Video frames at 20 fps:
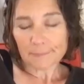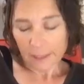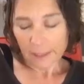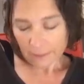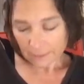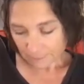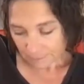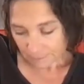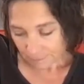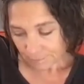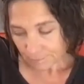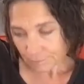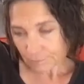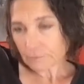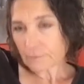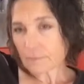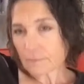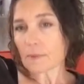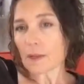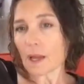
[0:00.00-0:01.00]
Yeah.
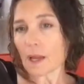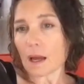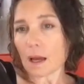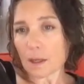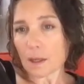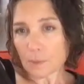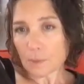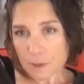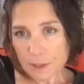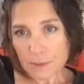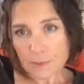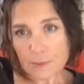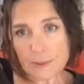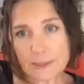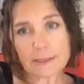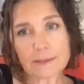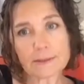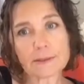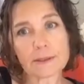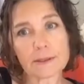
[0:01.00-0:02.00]
I wish it
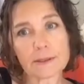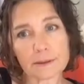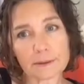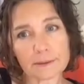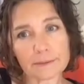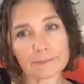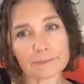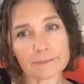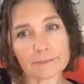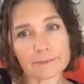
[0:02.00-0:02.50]
was easier.